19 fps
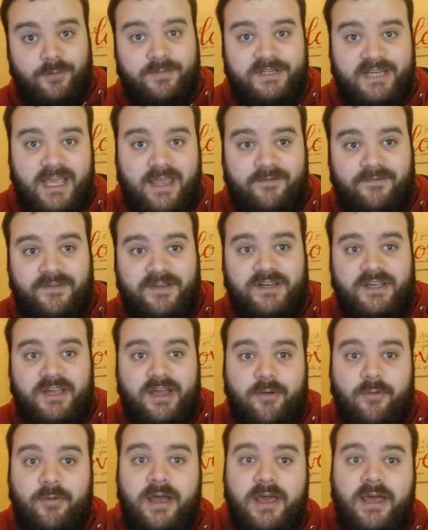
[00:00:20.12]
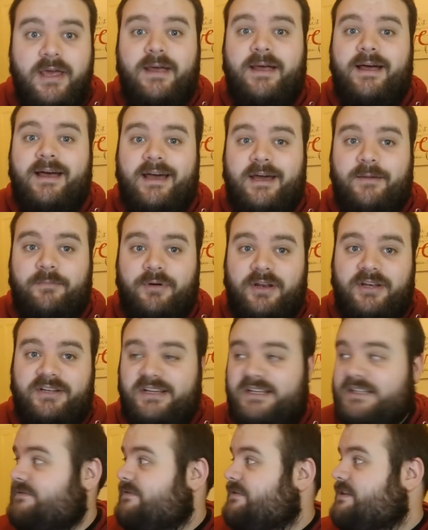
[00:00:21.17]
update video. Uh,
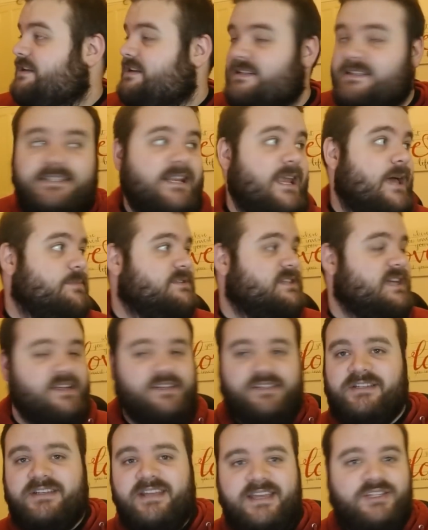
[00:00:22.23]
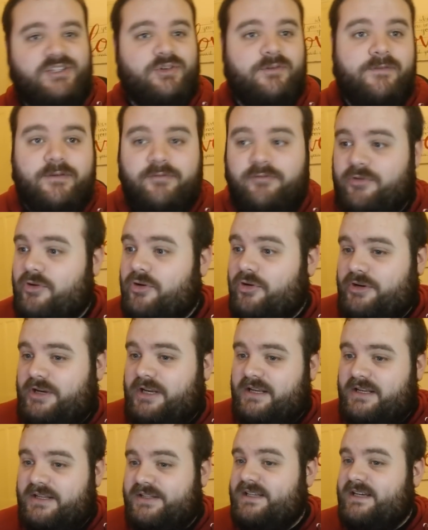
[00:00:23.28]
apologise for the slapdash nature of the
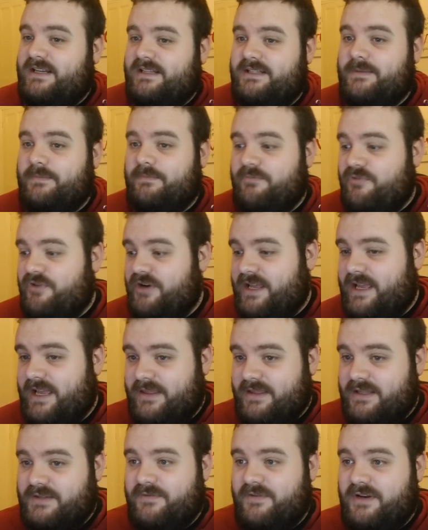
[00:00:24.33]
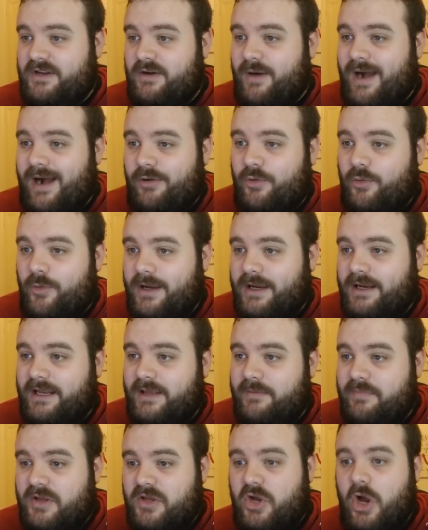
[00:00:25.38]
recording, just needed to really get this video out
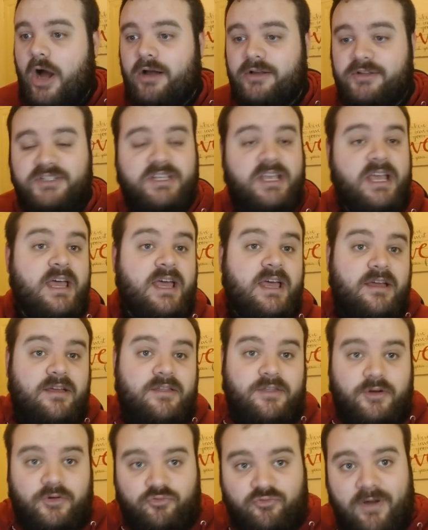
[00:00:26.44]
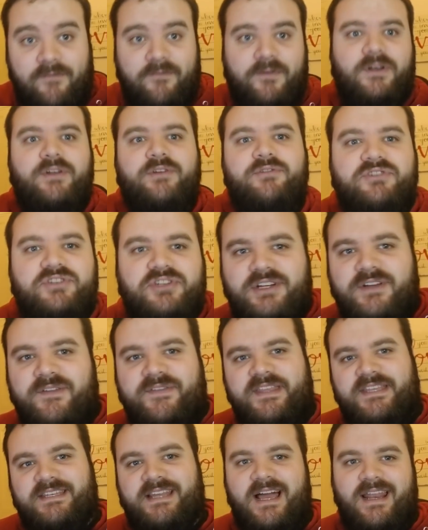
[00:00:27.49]
quickly because the revolution
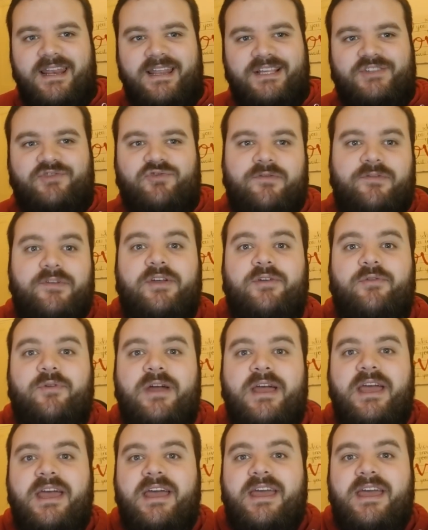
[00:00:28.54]
of the Daleks review